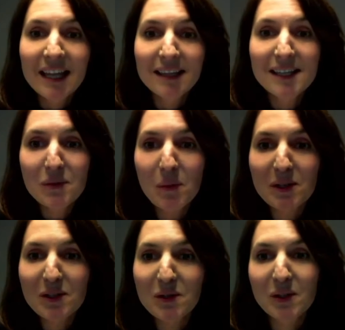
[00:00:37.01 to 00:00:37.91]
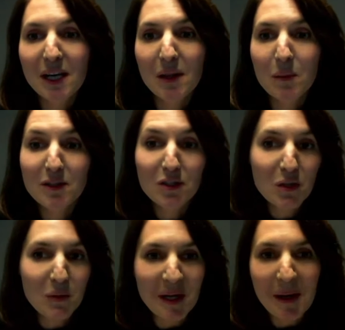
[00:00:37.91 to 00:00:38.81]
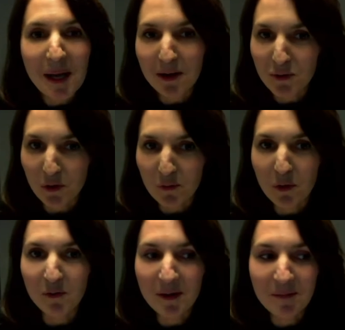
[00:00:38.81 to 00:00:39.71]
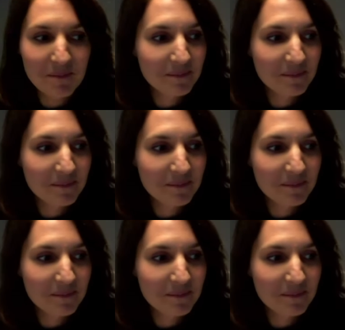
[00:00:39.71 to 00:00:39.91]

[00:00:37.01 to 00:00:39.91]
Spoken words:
This we will do together with Judy in a short movie.